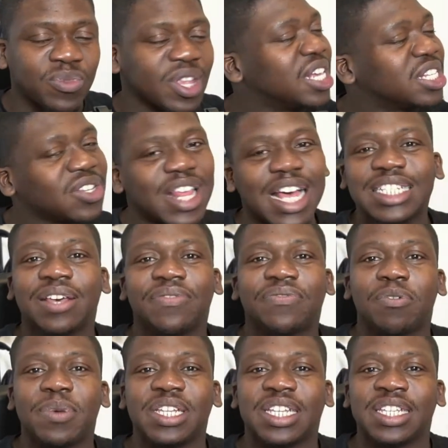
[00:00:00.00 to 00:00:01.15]
So that's it for
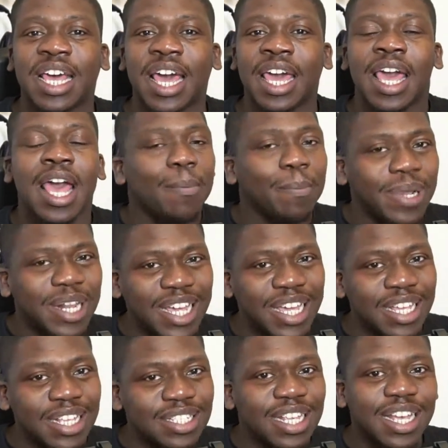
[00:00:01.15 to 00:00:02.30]
me today.
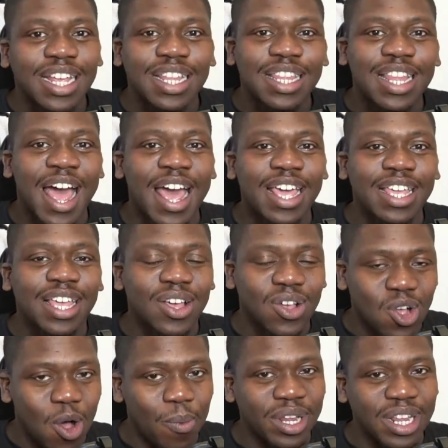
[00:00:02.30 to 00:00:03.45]
Please like,
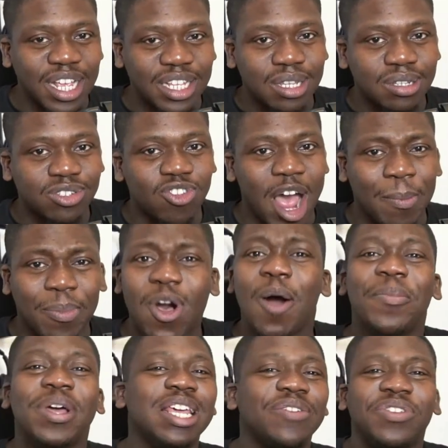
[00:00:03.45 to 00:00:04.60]
comment, and subscribe.
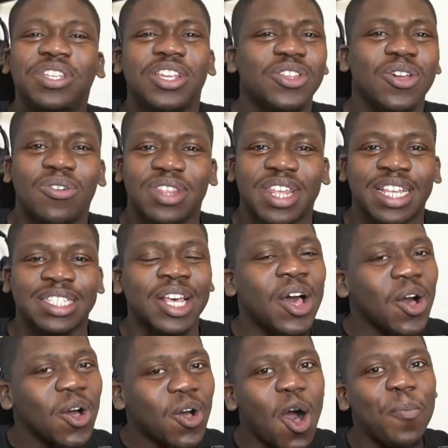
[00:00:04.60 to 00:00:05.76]
Comment if you didn't know this.
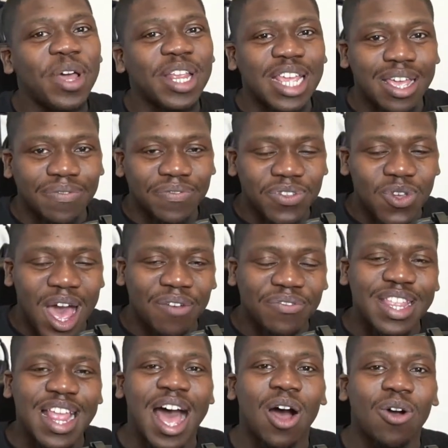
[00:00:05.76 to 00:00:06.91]
Comment if you have
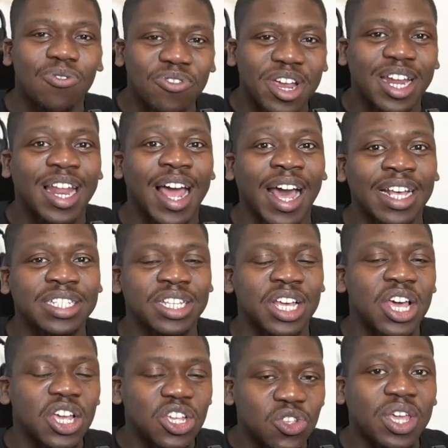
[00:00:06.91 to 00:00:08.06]
now realized
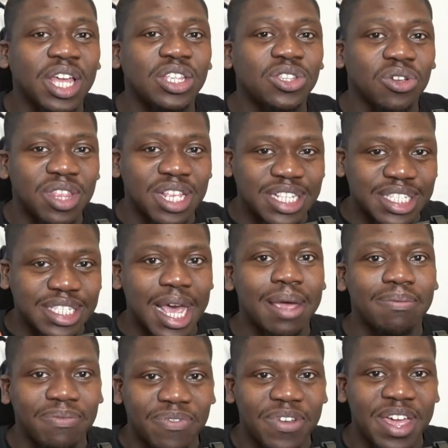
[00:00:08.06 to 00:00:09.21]
you can do the same
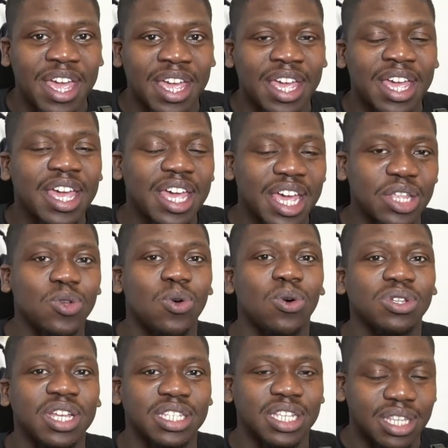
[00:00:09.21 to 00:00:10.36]
thing in
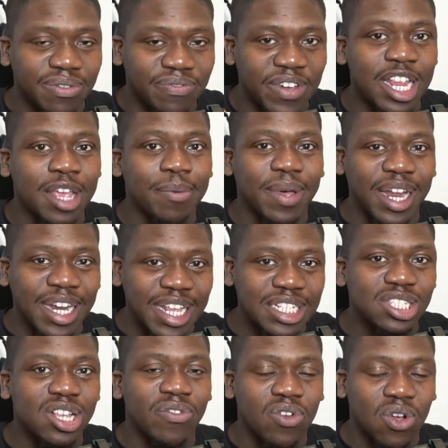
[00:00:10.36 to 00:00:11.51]
order to develop a list
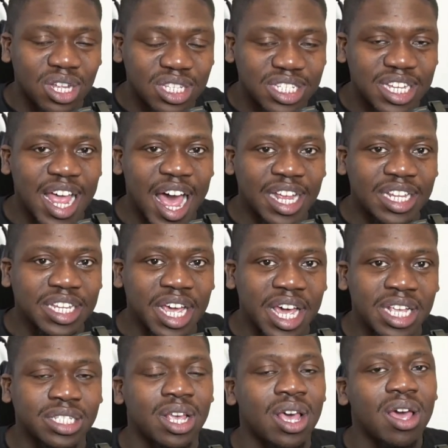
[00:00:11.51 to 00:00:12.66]
of content
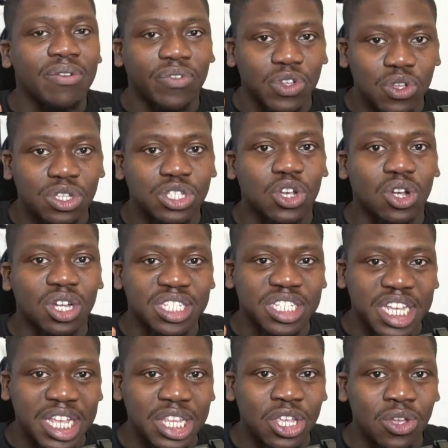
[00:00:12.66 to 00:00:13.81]
ideas for you to
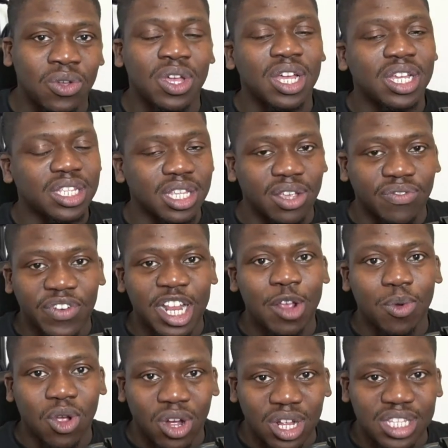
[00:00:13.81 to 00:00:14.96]
continue to develop
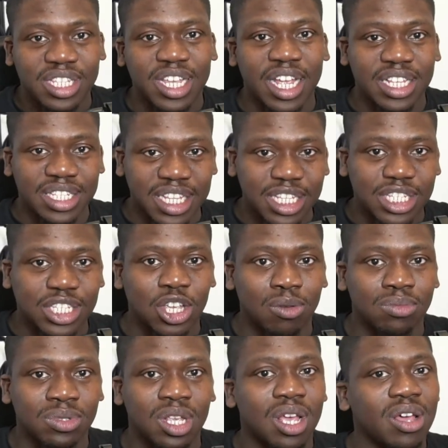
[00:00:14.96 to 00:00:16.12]
content
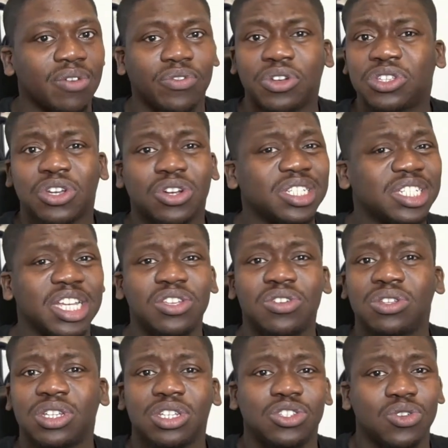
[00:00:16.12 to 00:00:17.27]
systems, for you to continue
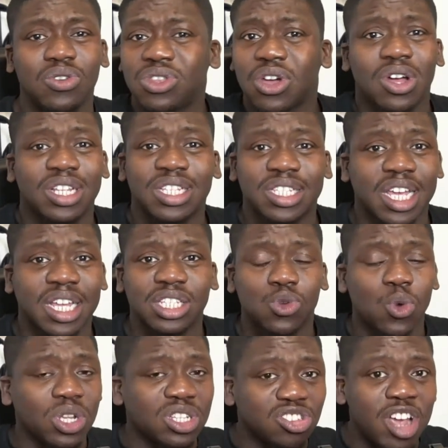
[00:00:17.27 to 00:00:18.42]
to do the content to
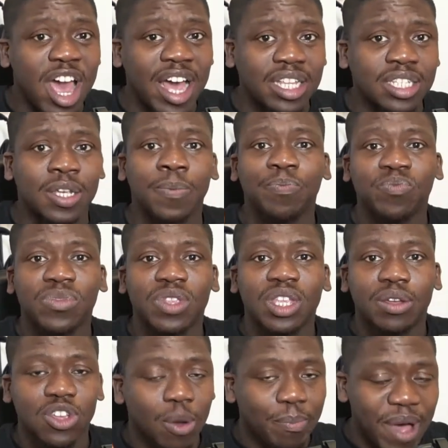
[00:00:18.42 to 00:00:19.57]
attract
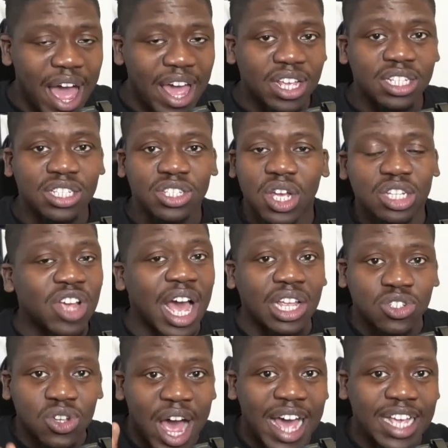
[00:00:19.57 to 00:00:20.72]
your buyers, to attract
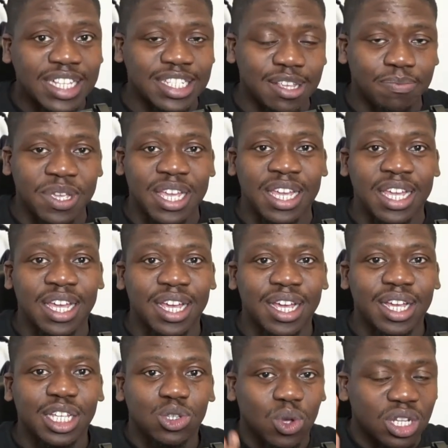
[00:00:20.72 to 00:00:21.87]
your ICP,
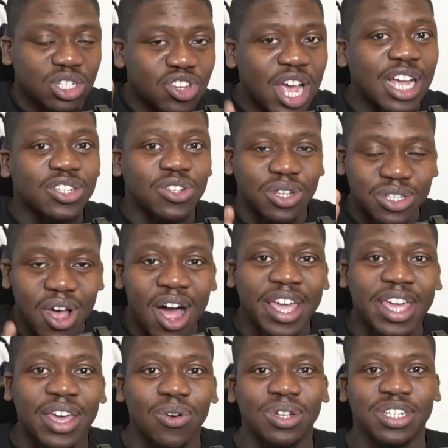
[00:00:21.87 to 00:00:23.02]
to attract your target
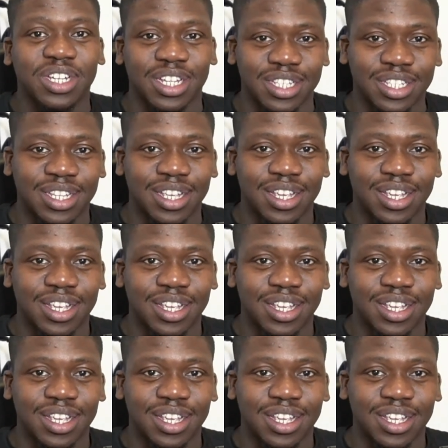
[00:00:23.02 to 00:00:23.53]
audience,